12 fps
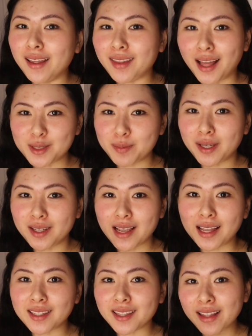And that's because
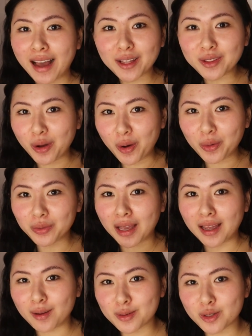I did not know
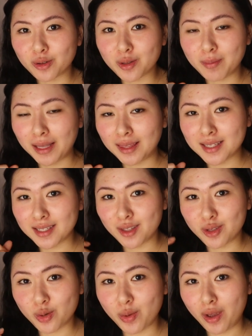that I was going to make this
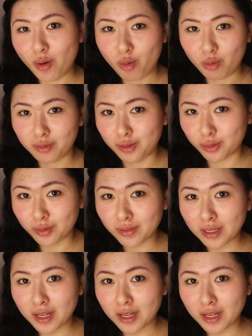into a whole YouTube